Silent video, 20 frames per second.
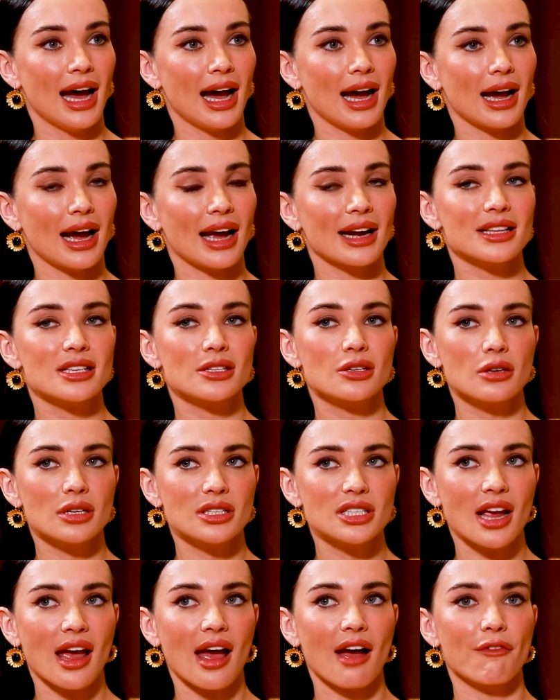Uh, and it's
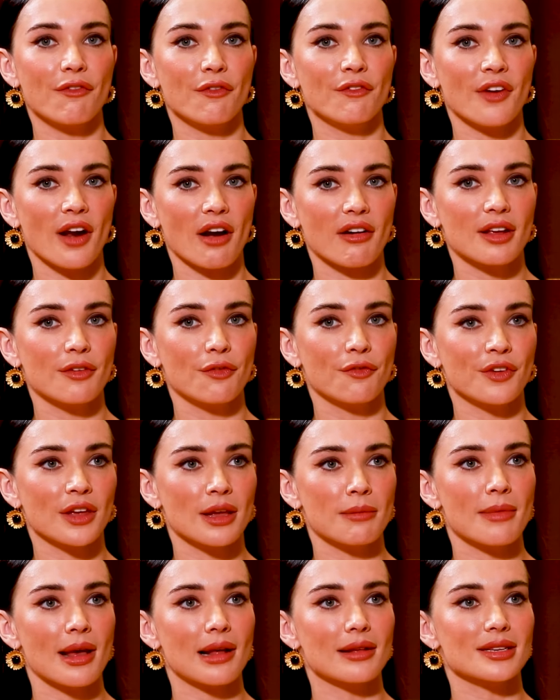good to have very
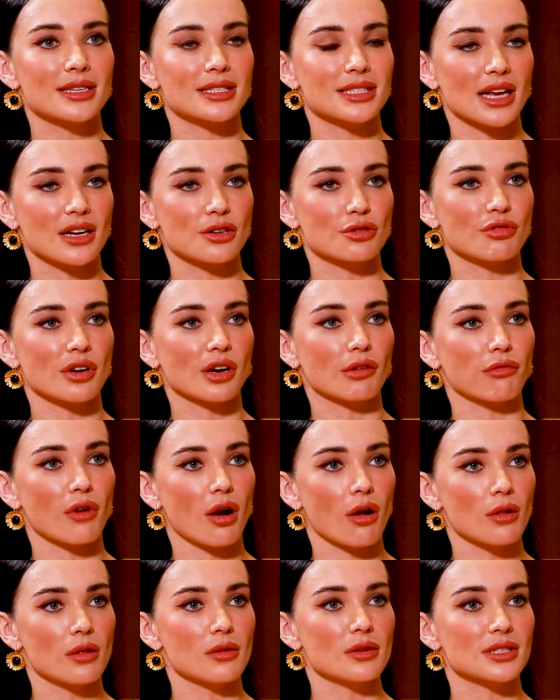female centric
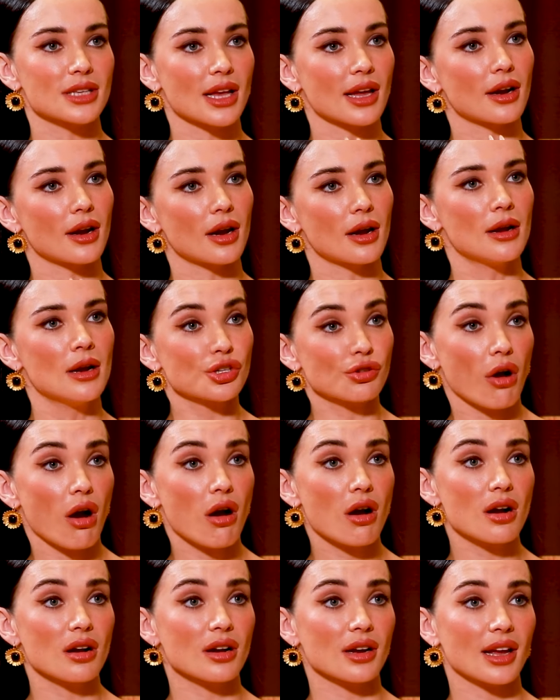roles that are
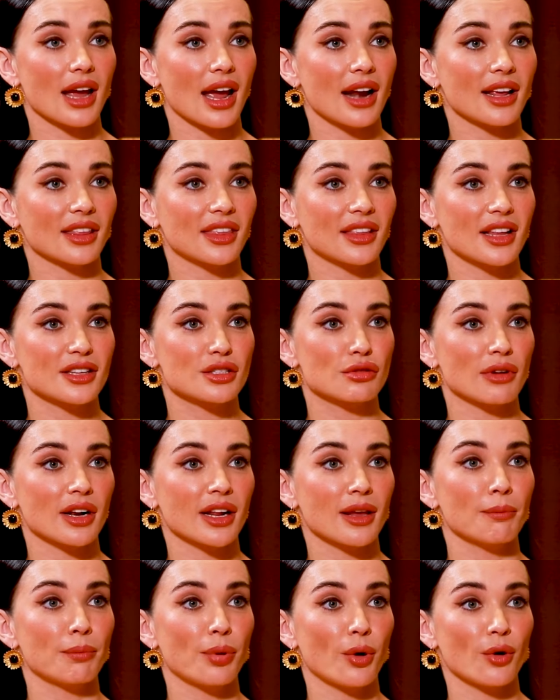strong. And I think that's
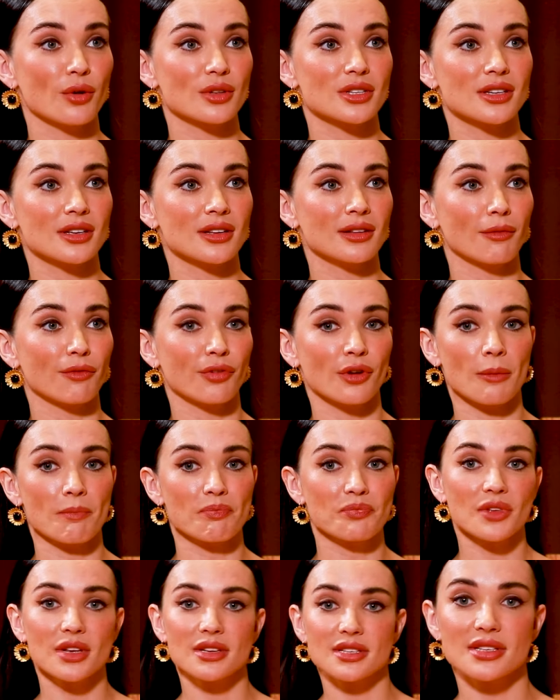really important. For...